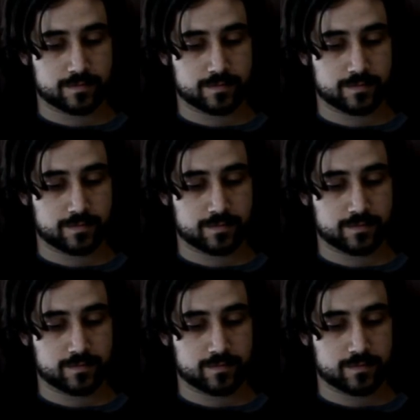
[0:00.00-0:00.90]

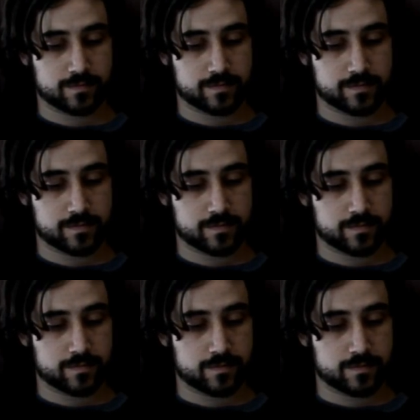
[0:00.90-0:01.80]

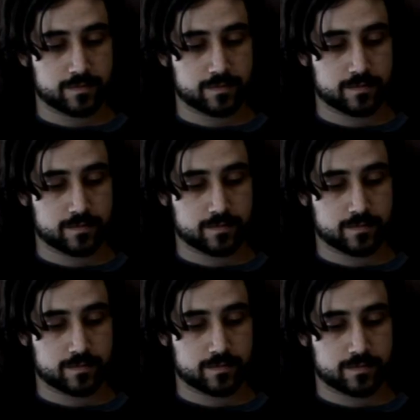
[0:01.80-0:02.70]

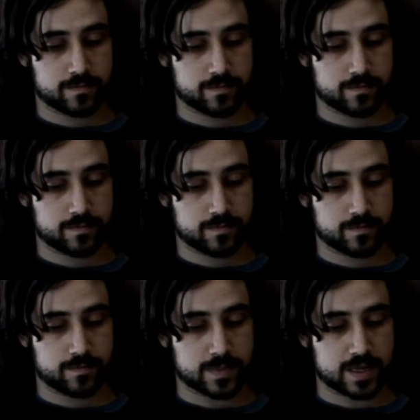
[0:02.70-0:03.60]

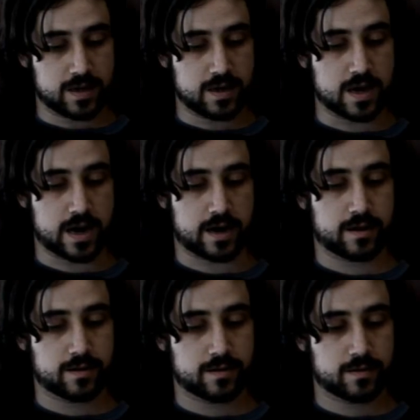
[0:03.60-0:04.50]

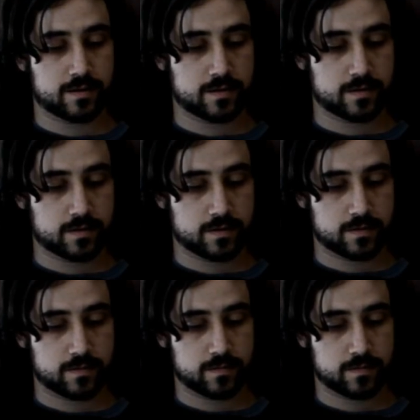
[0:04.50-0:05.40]

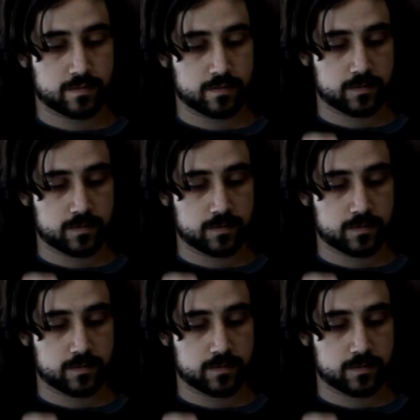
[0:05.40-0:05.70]
This person isn't speaking.